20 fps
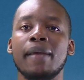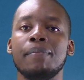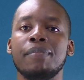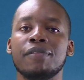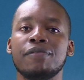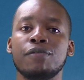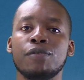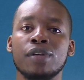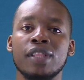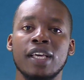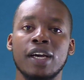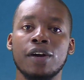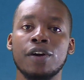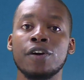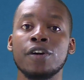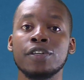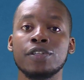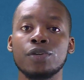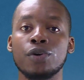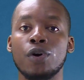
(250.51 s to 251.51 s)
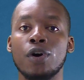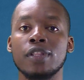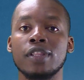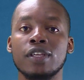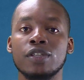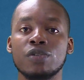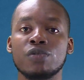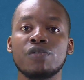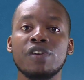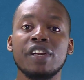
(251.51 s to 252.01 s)
before the cursor on
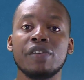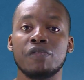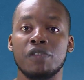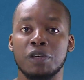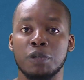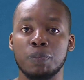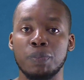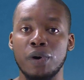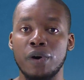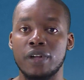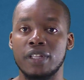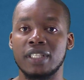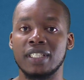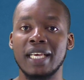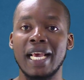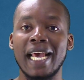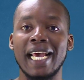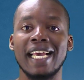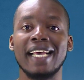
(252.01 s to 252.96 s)
the screen responds.